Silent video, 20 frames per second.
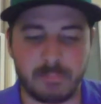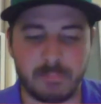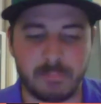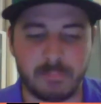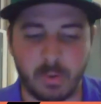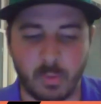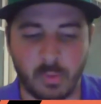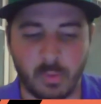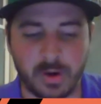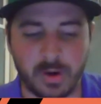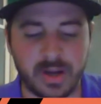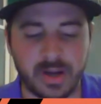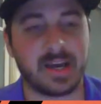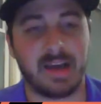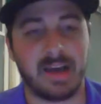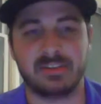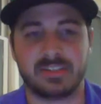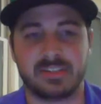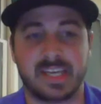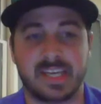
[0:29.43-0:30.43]
But
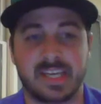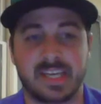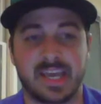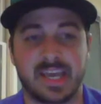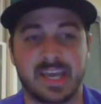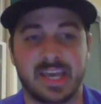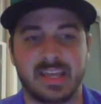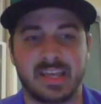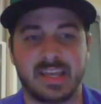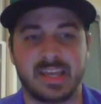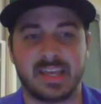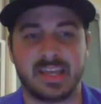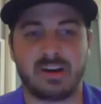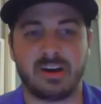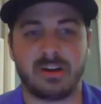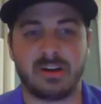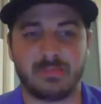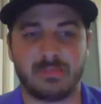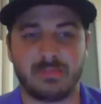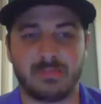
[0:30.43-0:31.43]
we're going to obviously
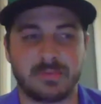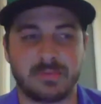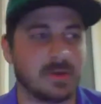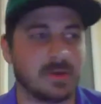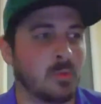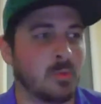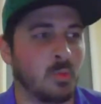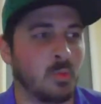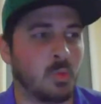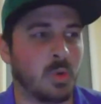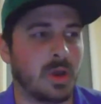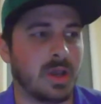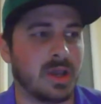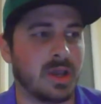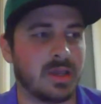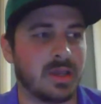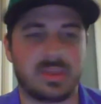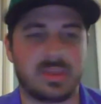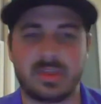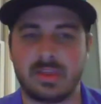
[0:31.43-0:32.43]
kick things off
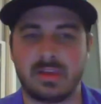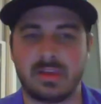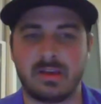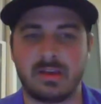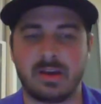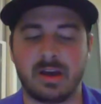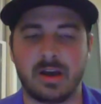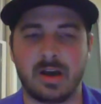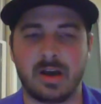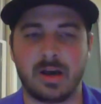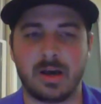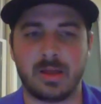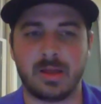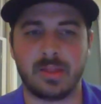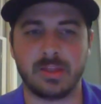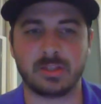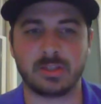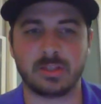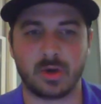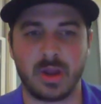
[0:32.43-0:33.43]
with
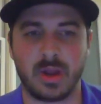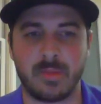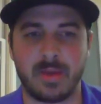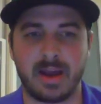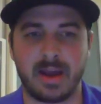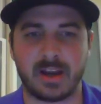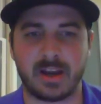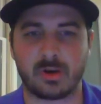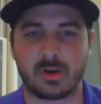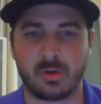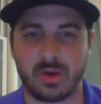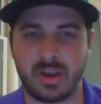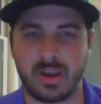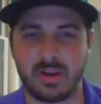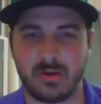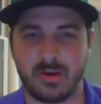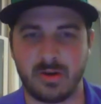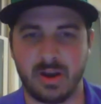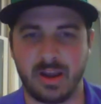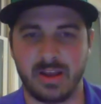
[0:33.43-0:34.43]
the Draymond
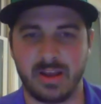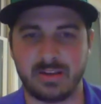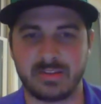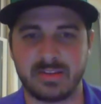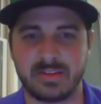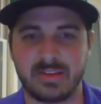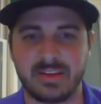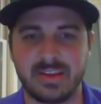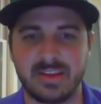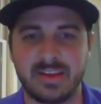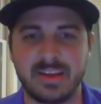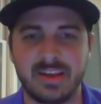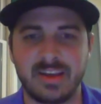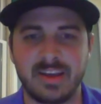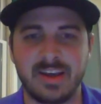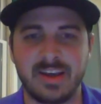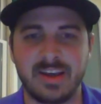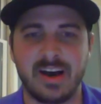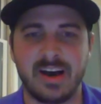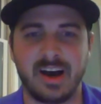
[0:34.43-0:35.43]
Green rant.
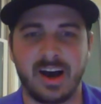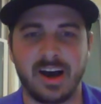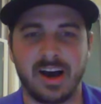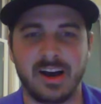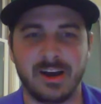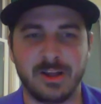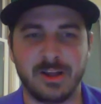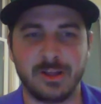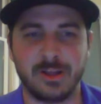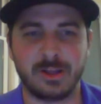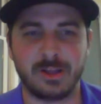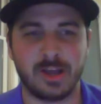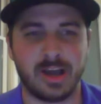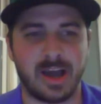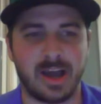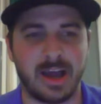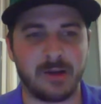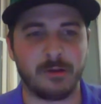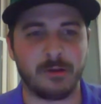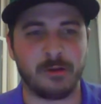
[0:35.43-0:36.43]

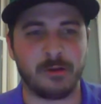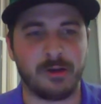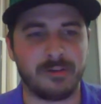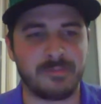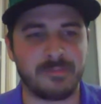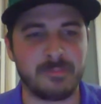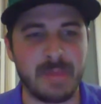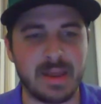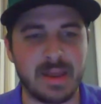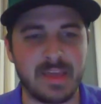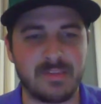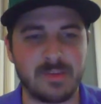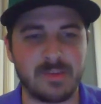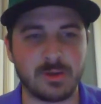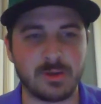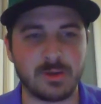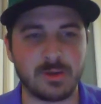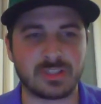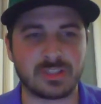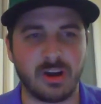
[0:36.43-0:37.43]
I don't know if many of you
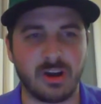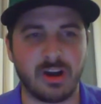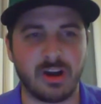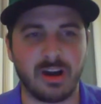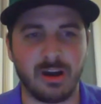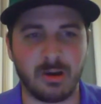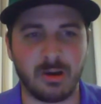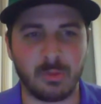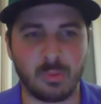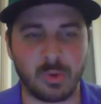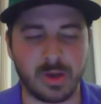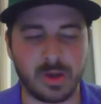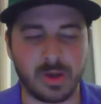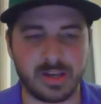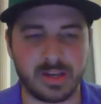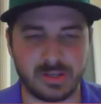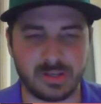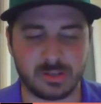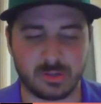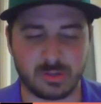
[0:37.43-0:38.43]
saw what
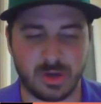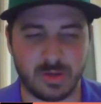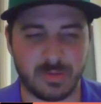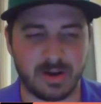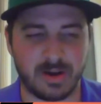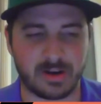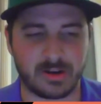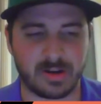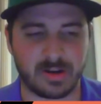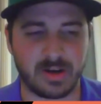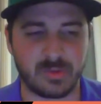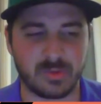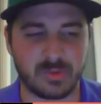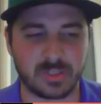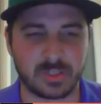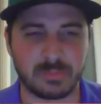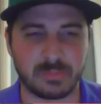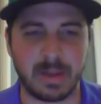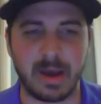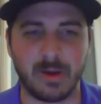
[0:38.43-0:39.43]
Draymond Green was
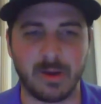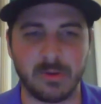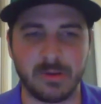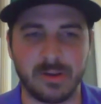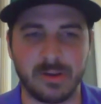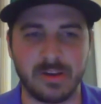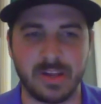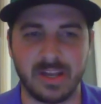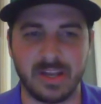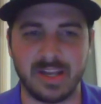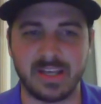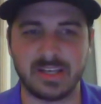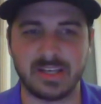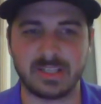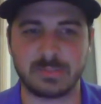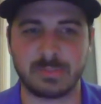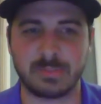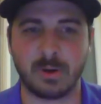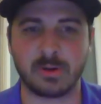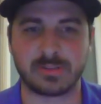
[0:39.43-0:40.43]
spouting in his
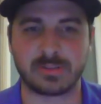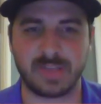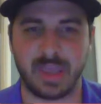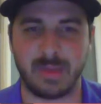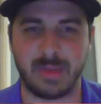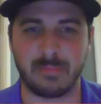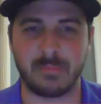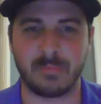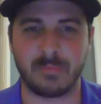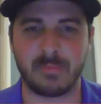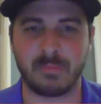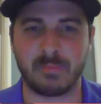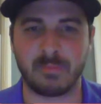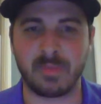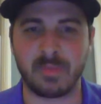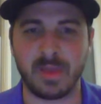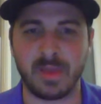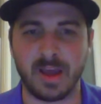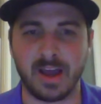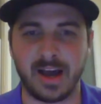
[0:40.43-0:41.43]
post-game
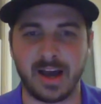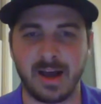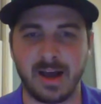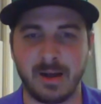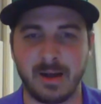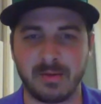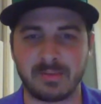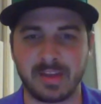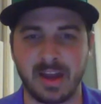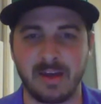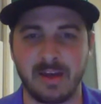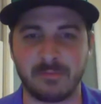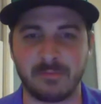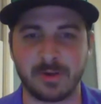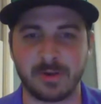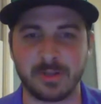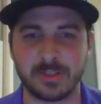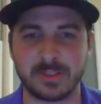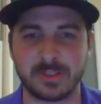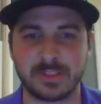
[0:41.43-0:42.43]

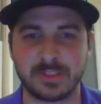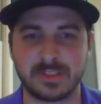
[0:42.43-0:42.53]
conference,